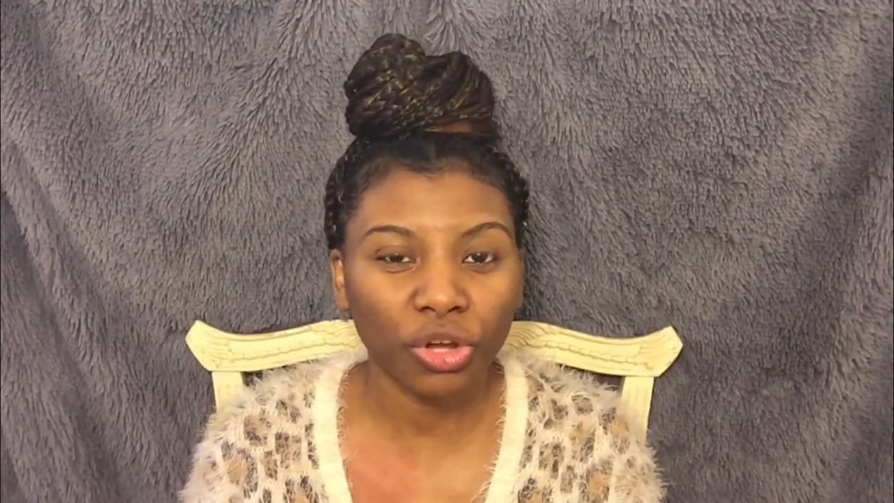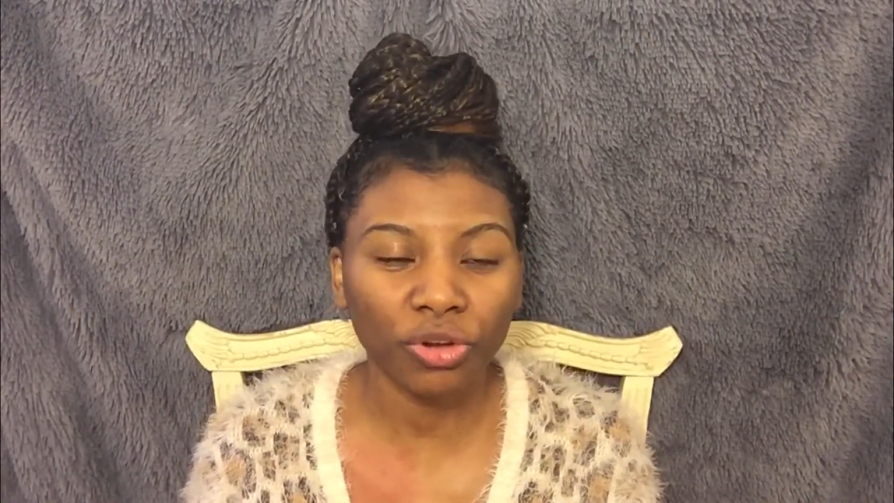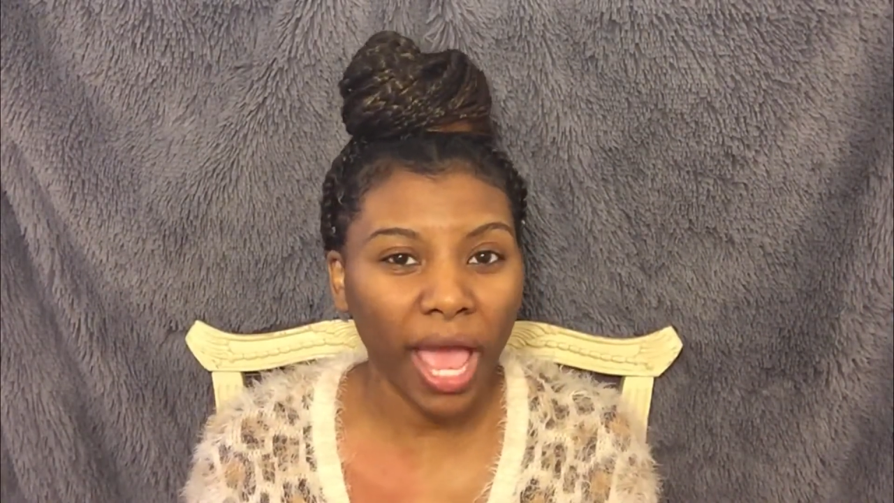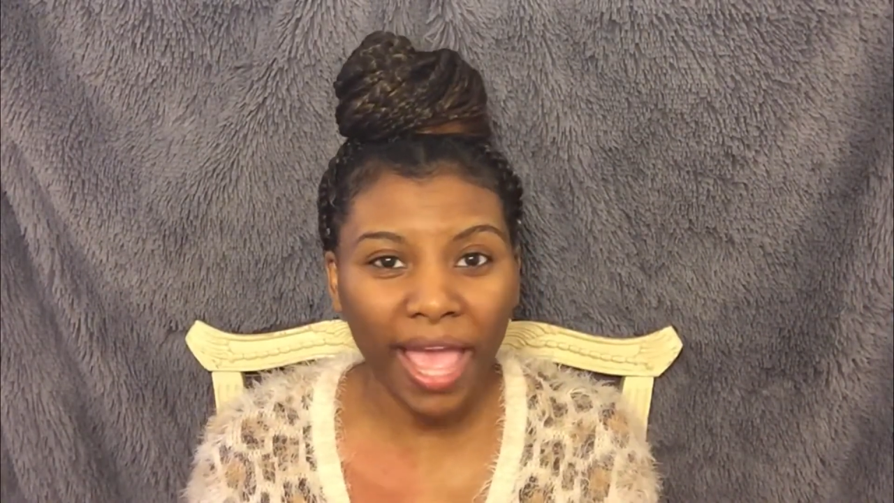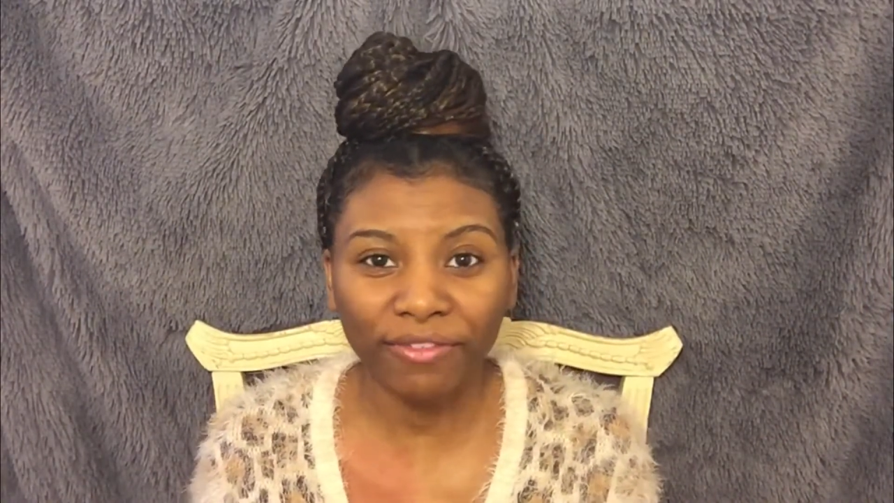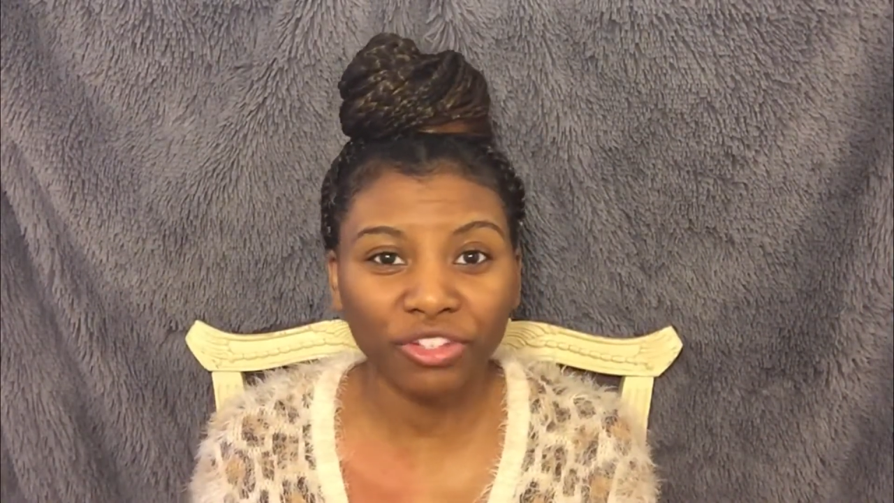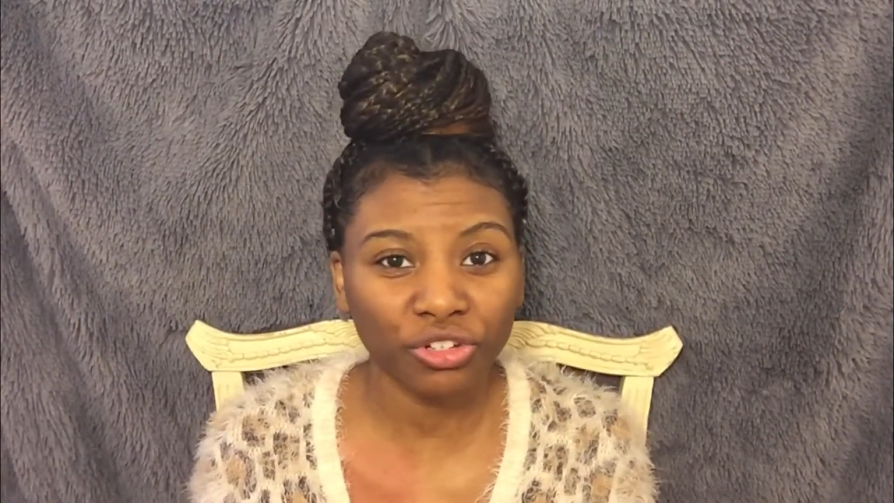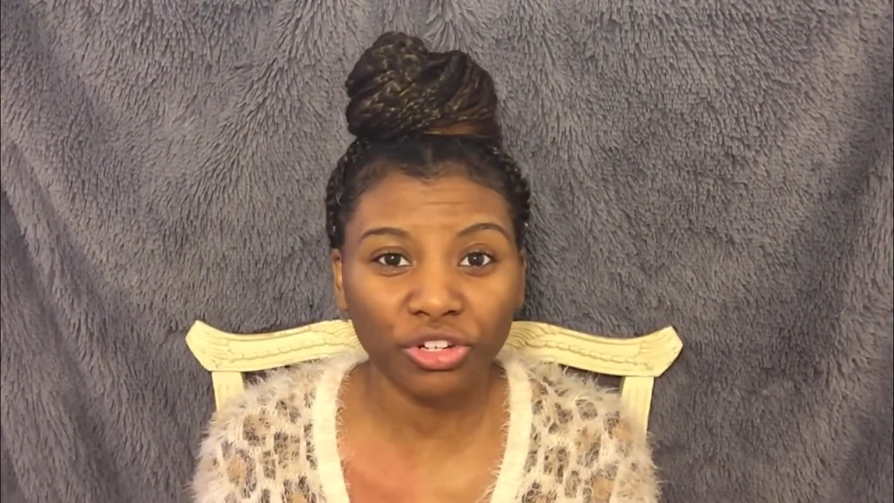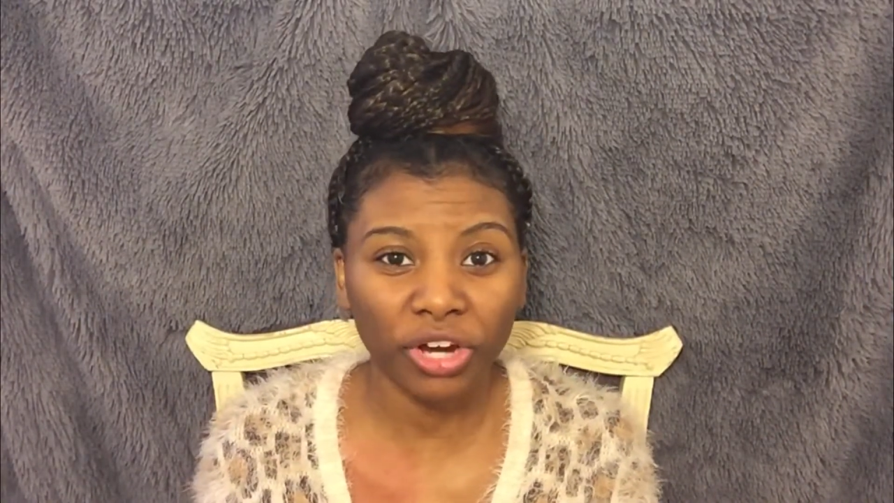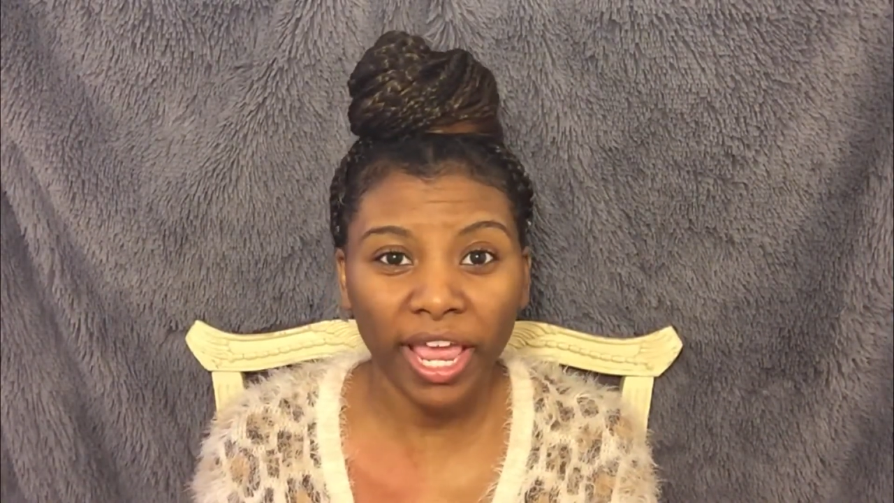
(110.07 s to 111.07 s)
not have to do
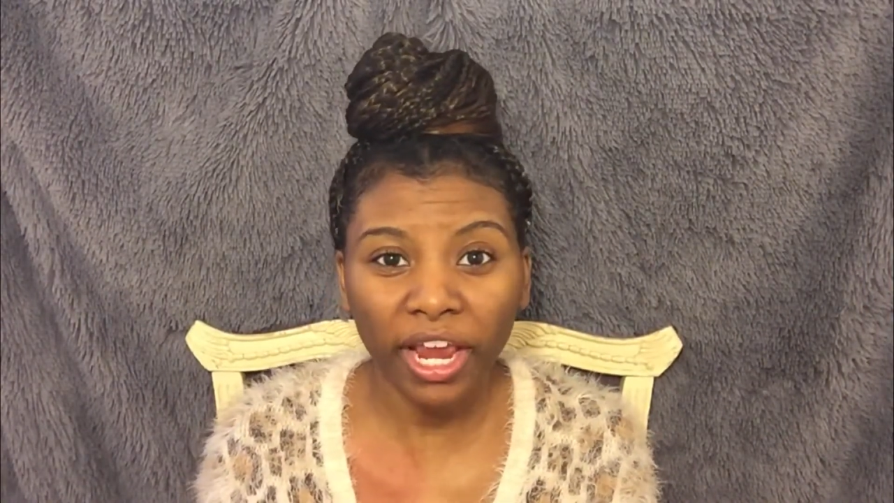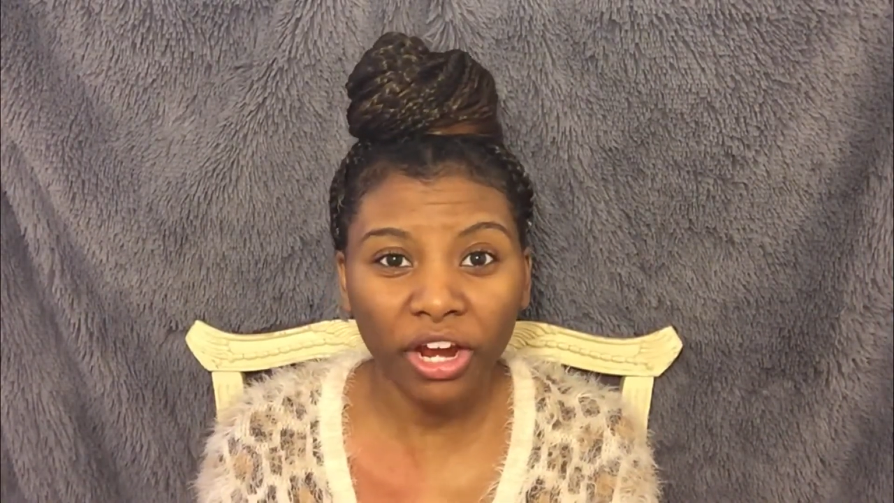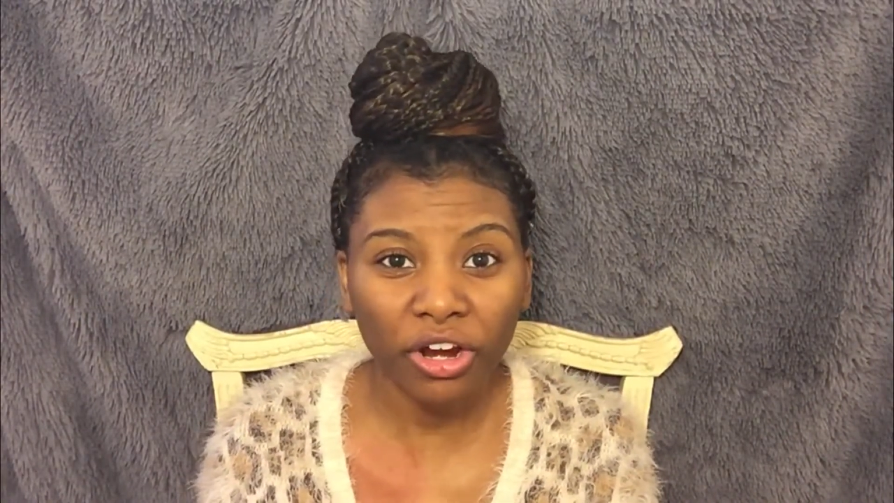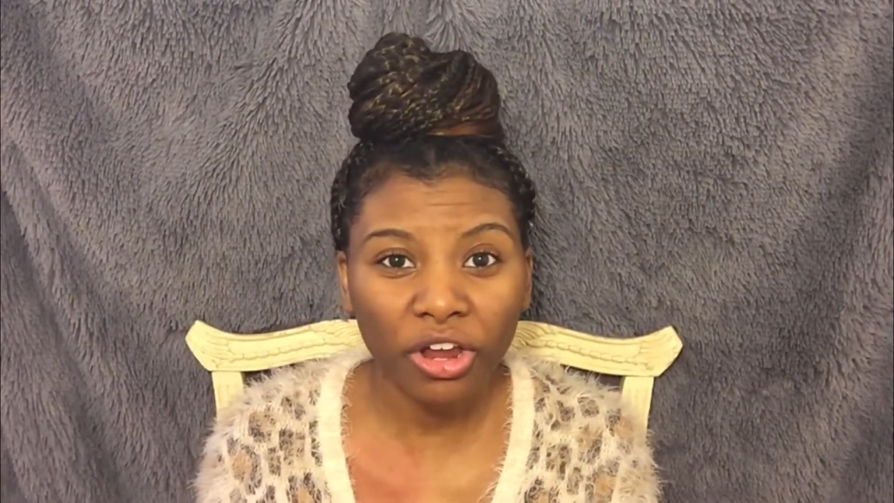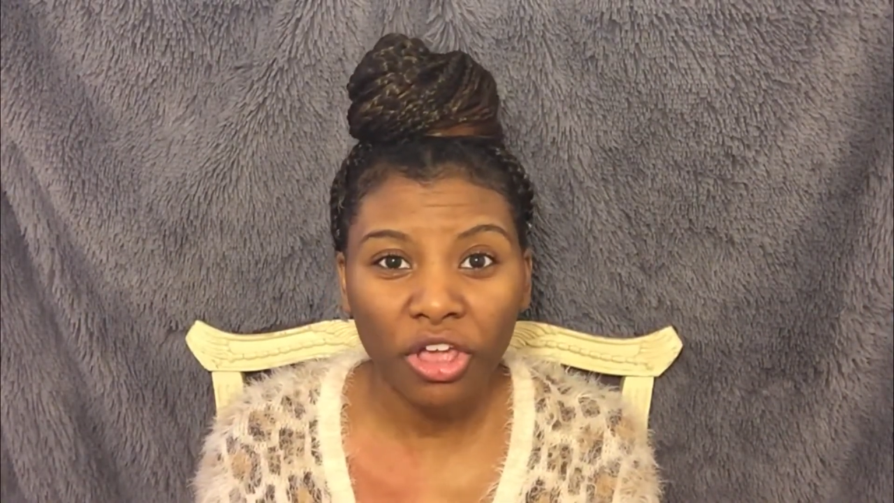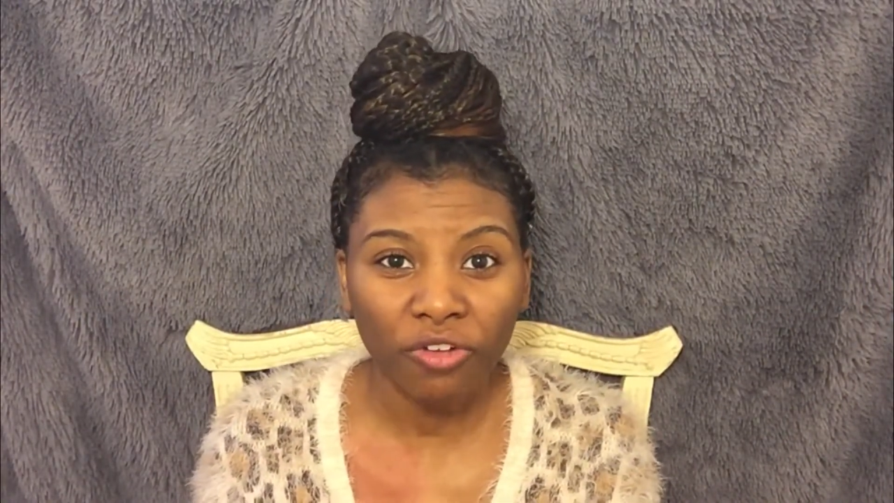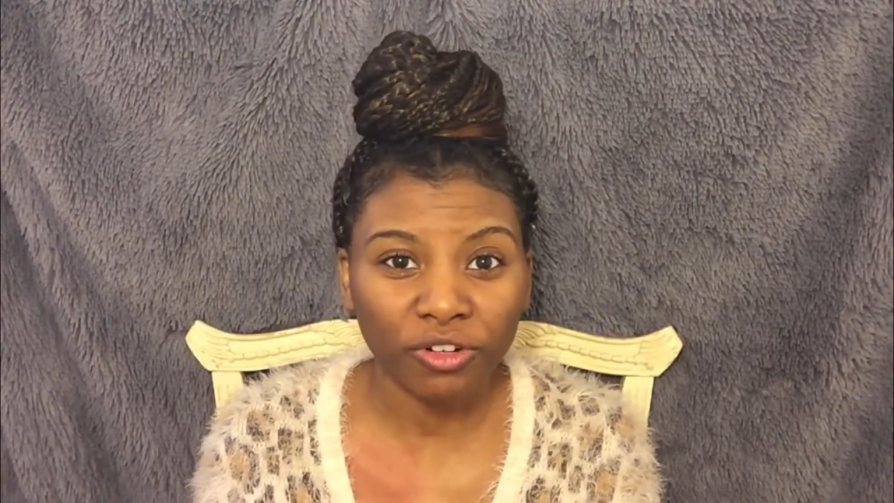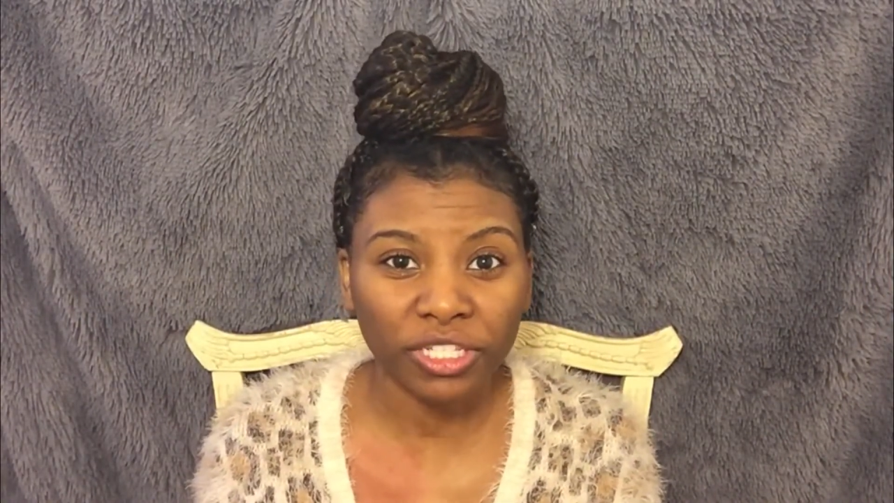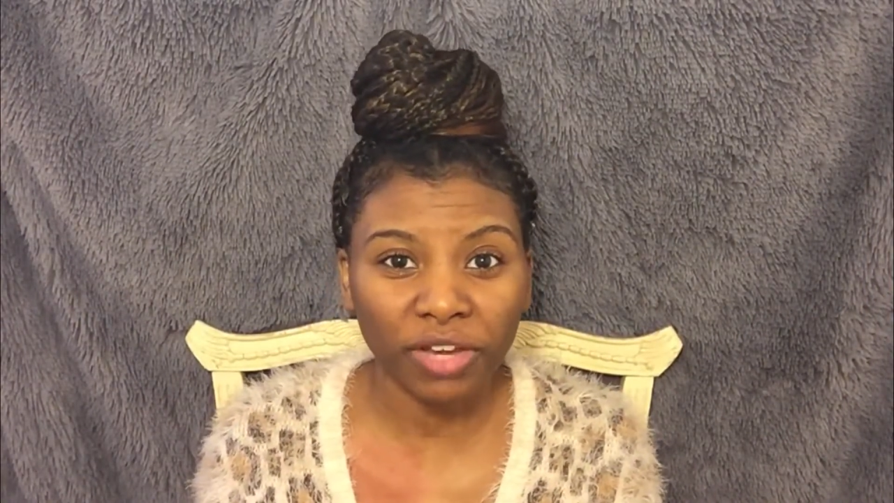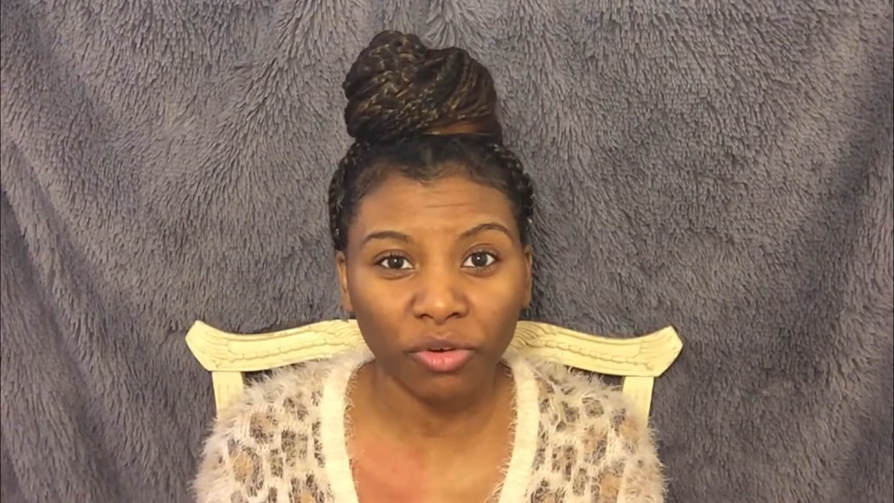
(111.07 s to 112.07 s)
your hair for
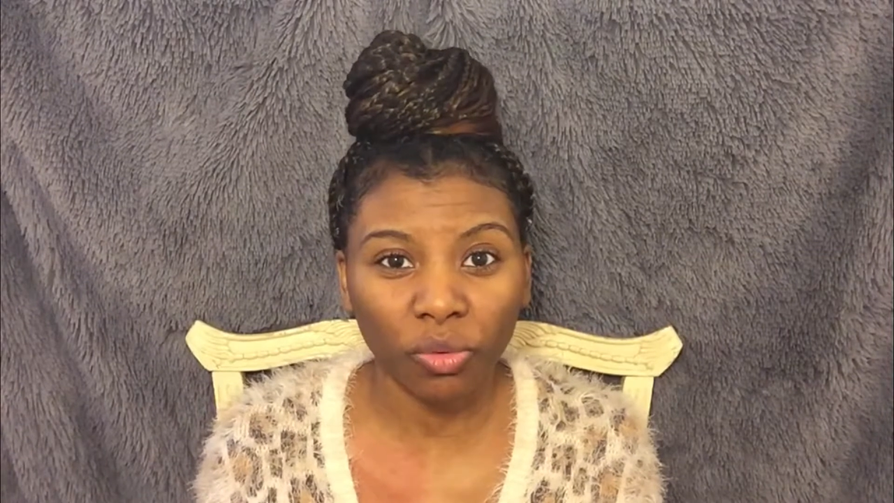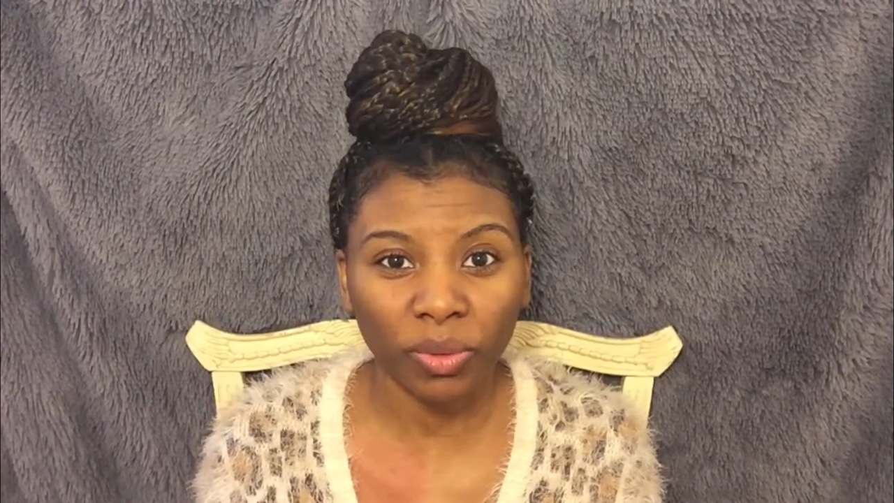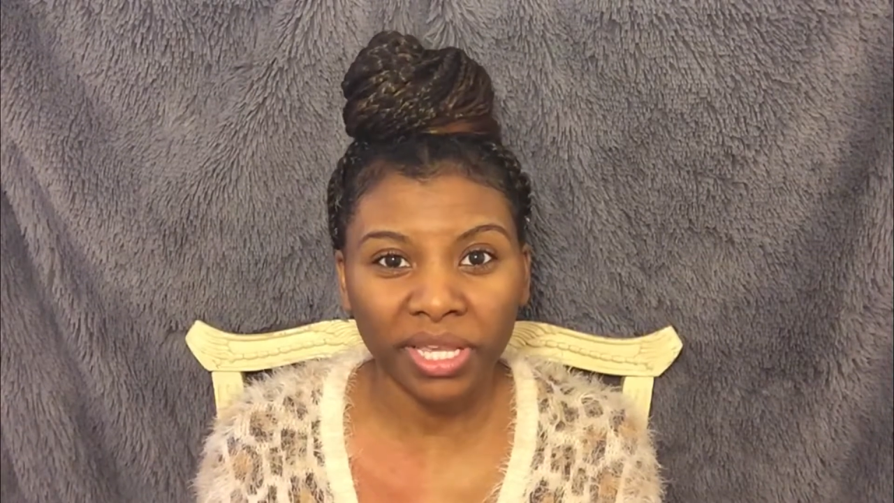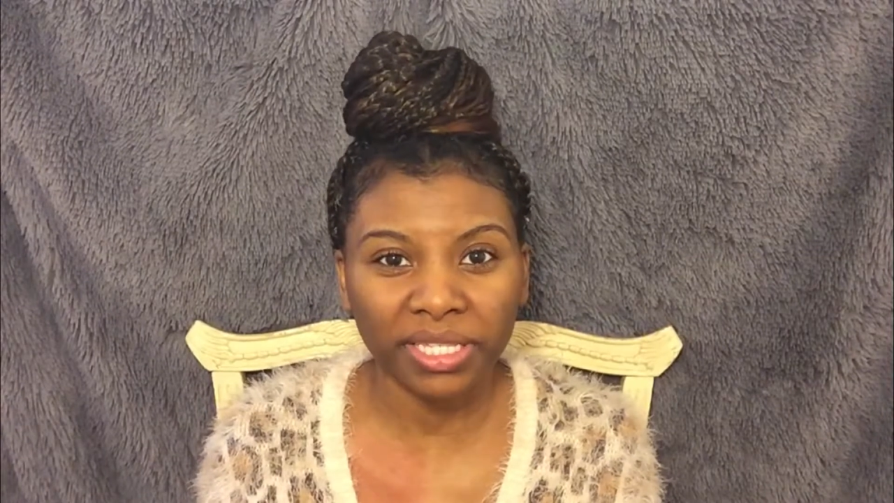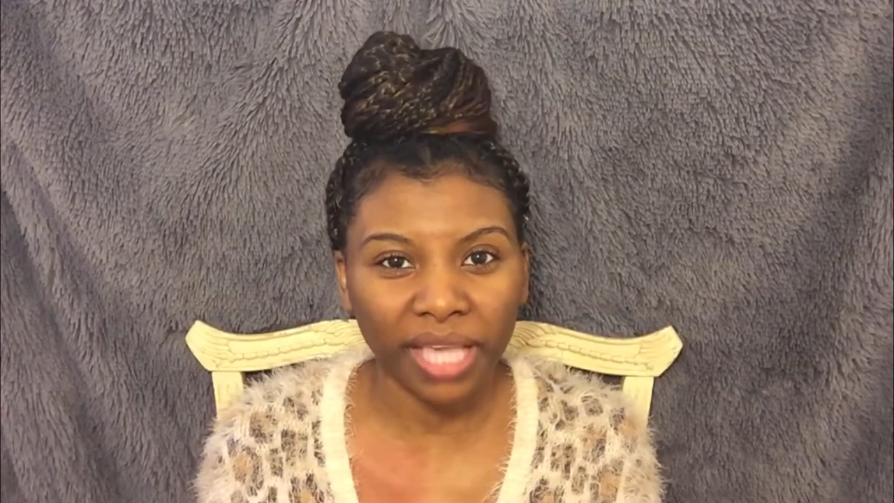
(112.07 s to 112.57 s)
several weeks.